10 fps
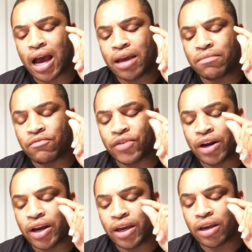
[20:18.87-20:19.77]

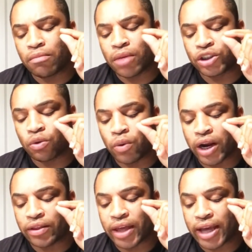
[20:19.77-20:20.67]
am very
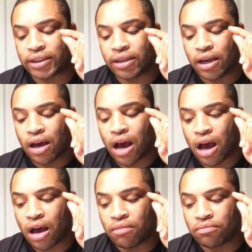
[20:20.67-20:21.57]
much aware that
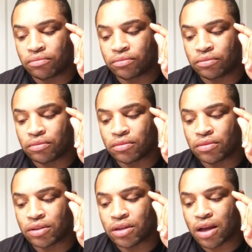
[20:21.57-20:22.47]

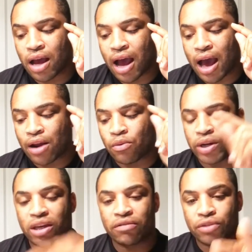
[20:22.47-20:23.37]

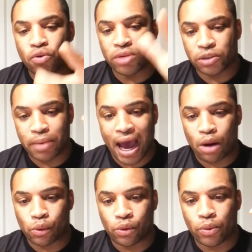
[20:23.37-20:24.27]
I don't want to give too
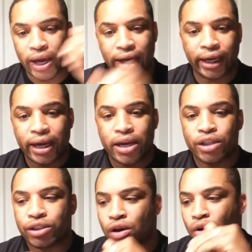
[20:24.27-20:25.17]
much power away.
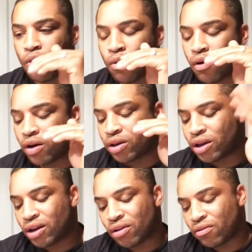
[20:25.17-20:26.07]
So,
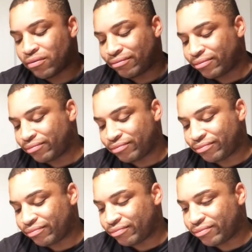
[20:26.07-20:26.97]
you know,
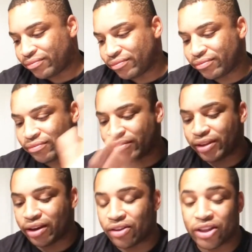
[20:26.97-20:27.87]

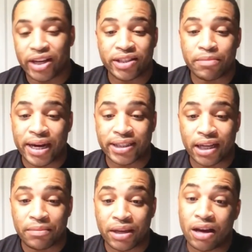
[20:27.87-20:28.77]
other than
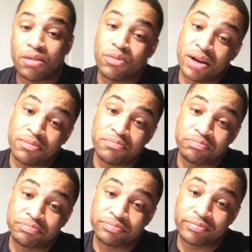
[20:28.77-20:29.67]
somebody telling me, oh,
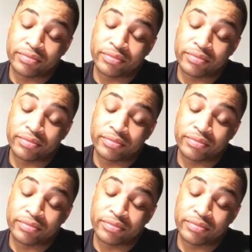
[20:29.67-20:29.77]
well,